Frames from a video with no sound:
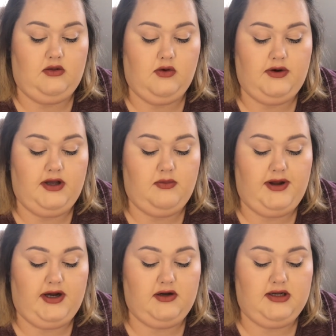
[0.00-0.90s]
L'Oreal
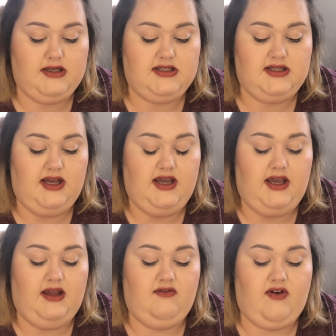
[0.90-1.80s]
Paris
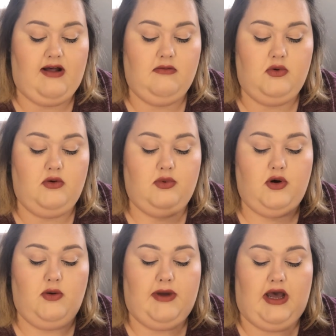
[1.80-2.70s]
Infallible
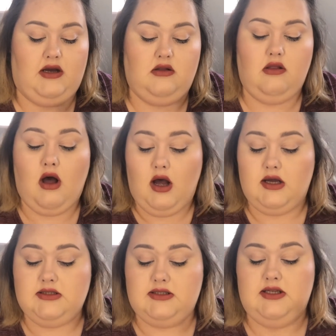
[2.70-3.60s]
Pro Matte
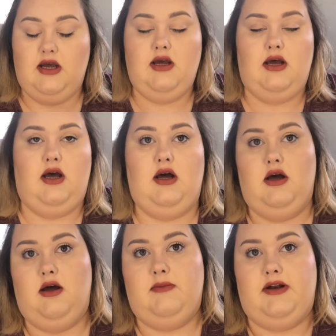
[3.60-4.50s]
Gloss,
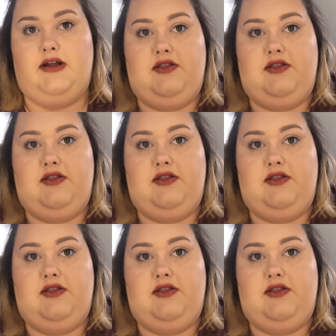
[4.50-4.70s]
and I